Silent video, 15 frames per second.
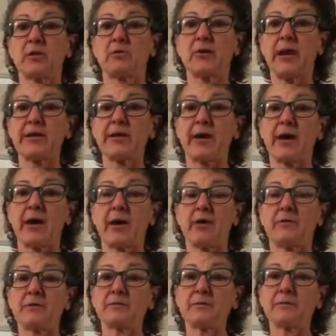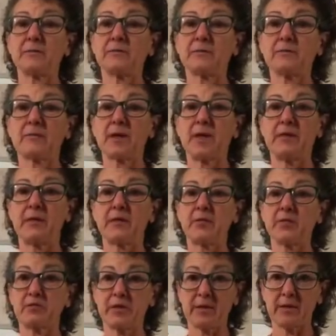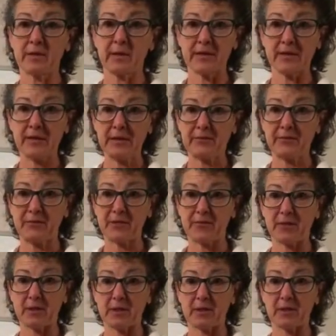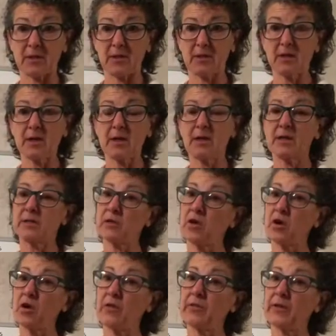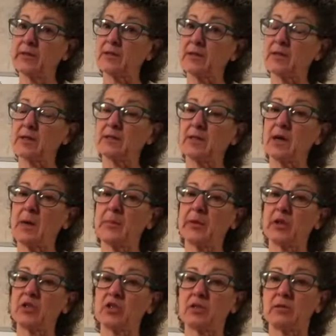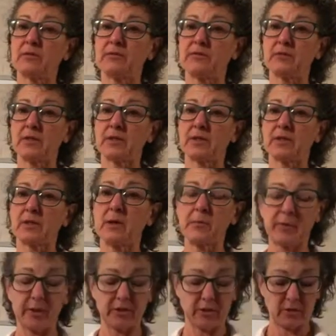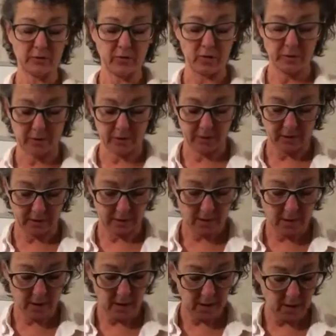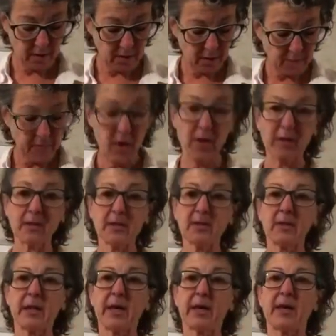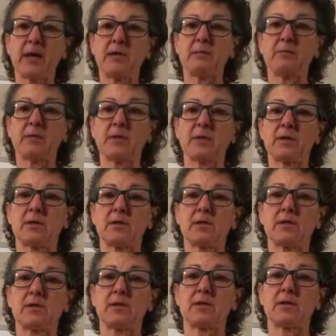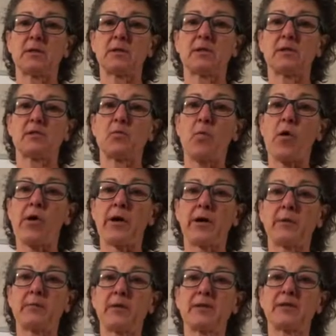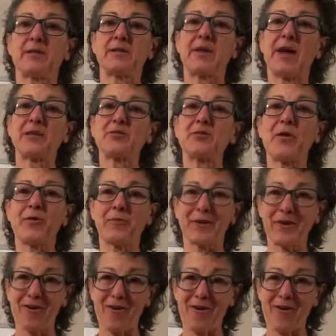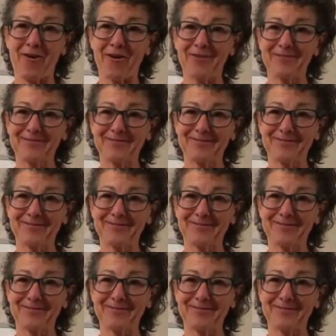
right now, and this was written in the 1950s. It's a compilation of two books. Pawns in the Game is the one, because that's what we are.